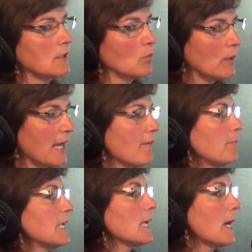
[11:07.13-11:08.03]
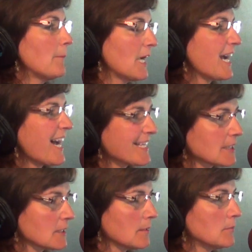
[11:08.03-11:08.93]
we have become
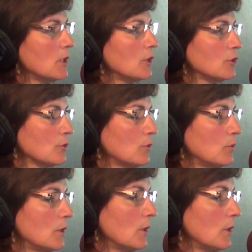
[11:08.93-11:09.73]
accustomed to